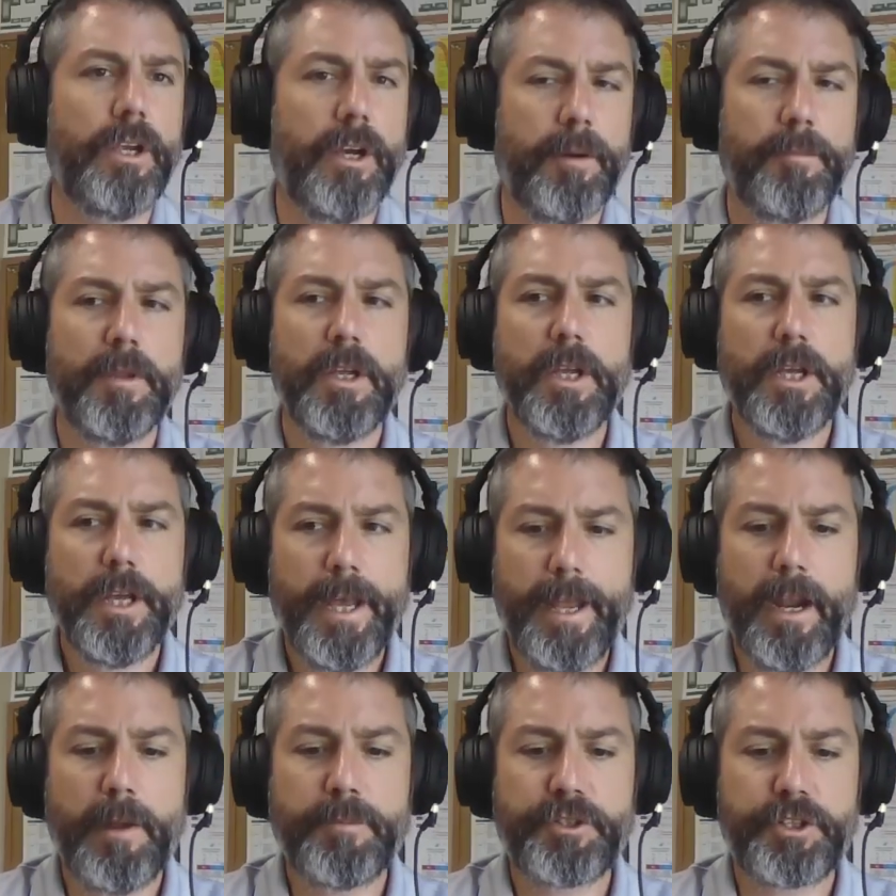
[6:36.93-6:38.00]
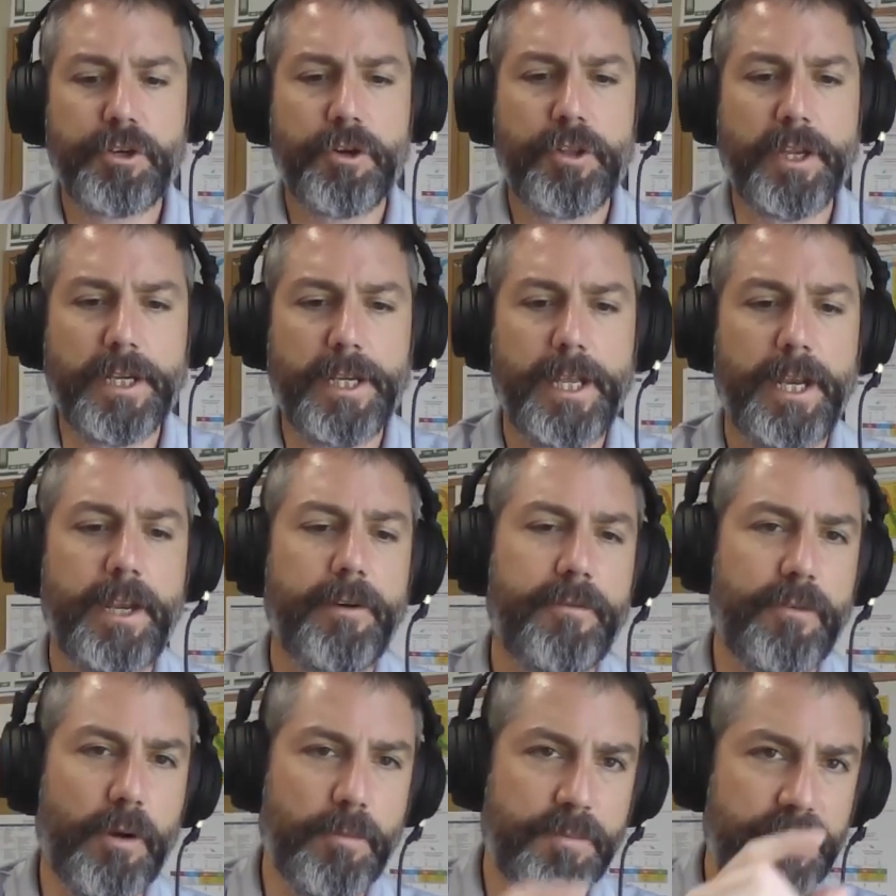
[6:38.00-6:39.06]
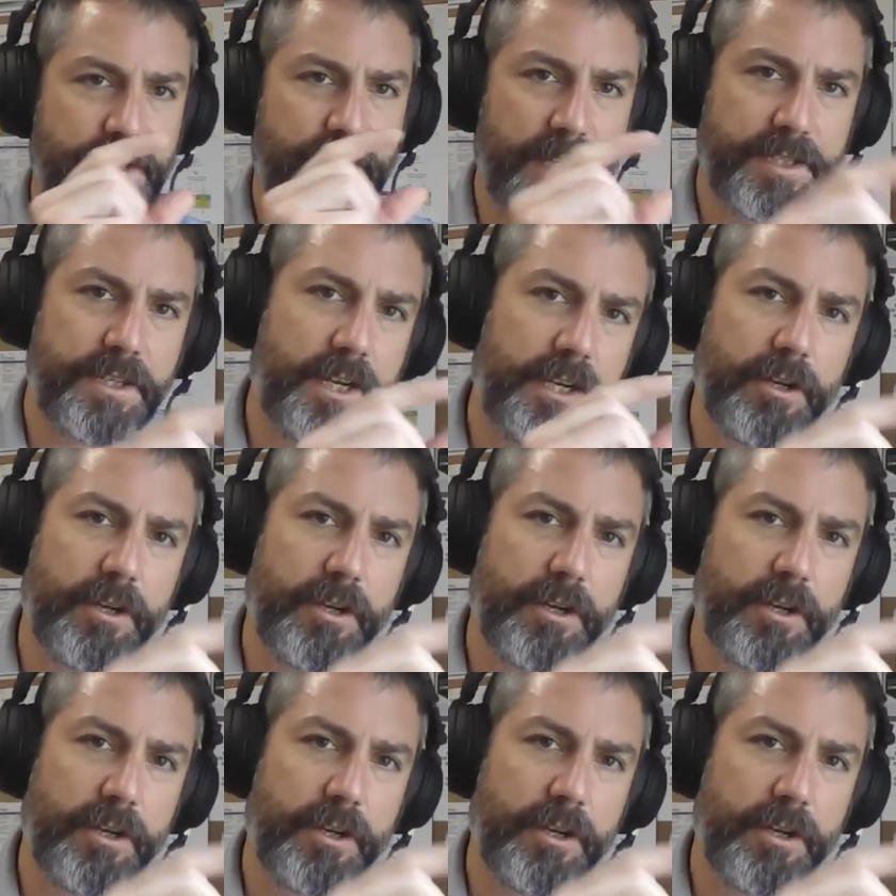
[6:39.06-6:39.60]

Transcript: Yeah. And I'm sure that getting from 60